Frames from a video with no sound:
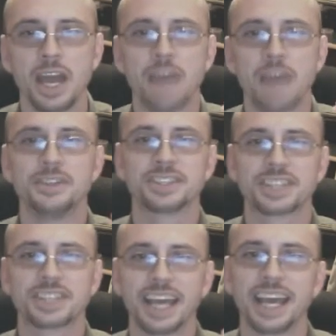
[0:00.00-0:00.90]
This
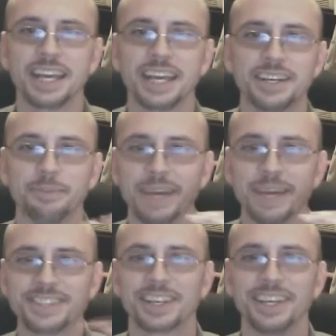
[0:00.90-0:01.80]
scan,
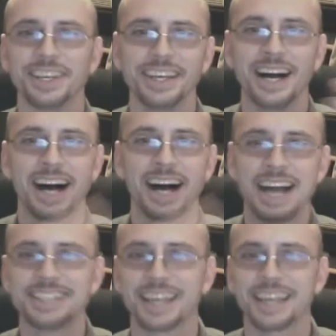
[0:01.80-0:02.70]
basically a
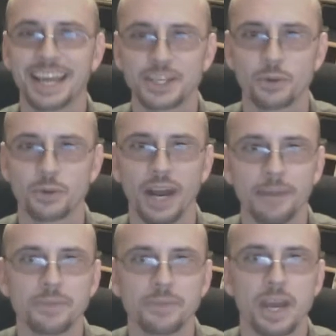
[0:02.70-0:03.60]
high-tech X-ray.
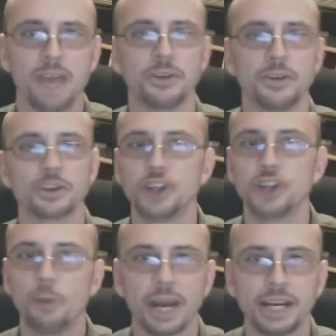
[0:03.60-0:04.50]
There's
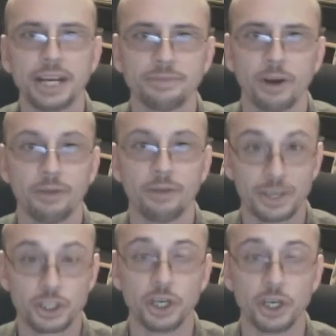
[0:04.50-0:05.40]
no pain involved.
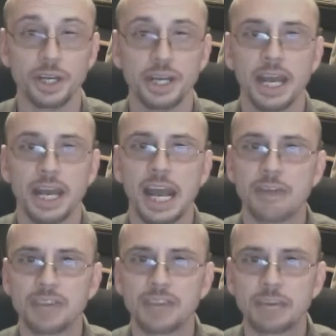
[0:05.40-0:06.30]
That's good.
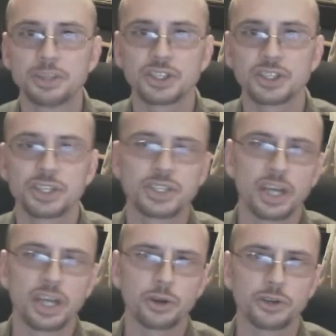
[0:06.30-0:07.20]
And the images can
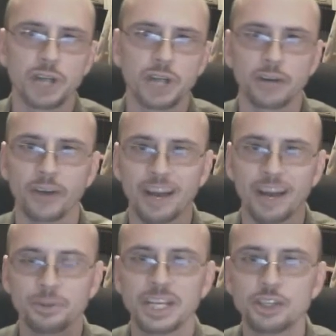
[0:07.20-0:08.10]
tell your doctor how
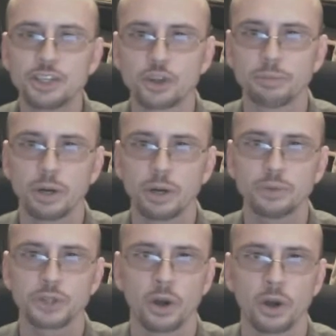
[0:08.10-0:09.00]
dense your
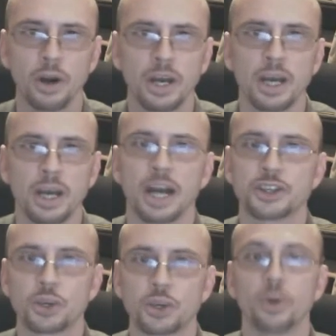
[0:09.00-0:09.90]
bones are. A
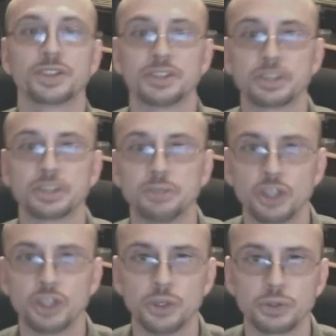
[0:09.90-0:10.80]
scoring system is
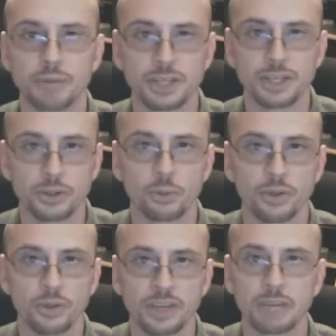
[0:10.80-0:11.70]
used based on
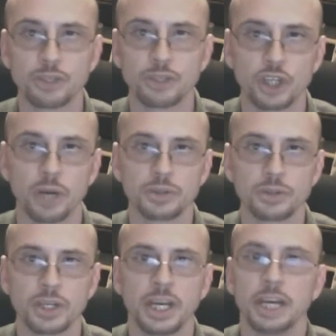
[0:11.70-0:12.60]
what the image shows.
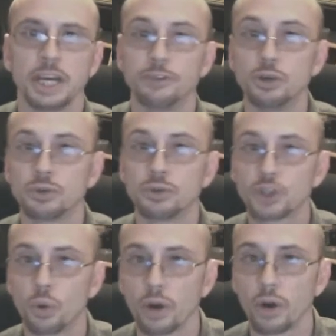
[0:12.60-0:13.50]
If you
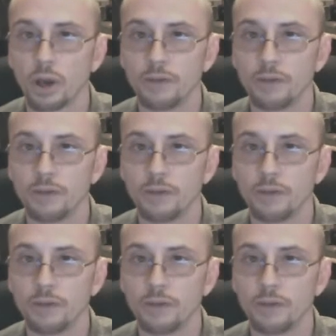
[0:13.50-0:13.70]
score low,